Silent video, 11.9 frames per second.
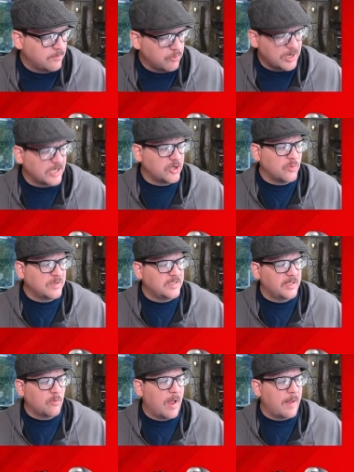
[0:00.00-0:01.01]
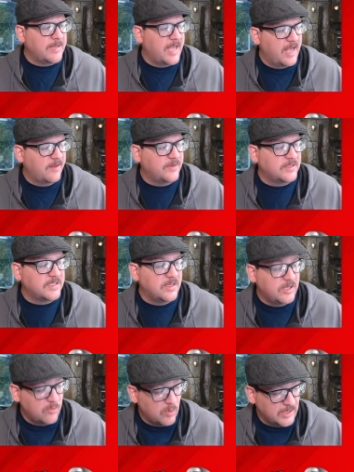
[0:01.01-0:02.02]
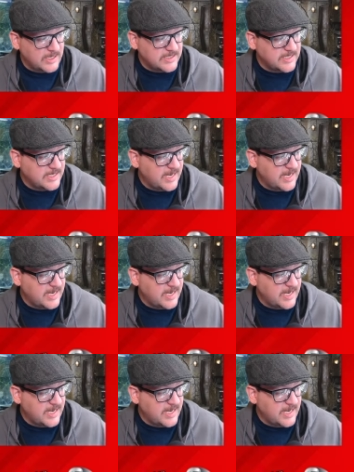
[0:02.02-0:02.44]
Production recently wrapped ahead of its release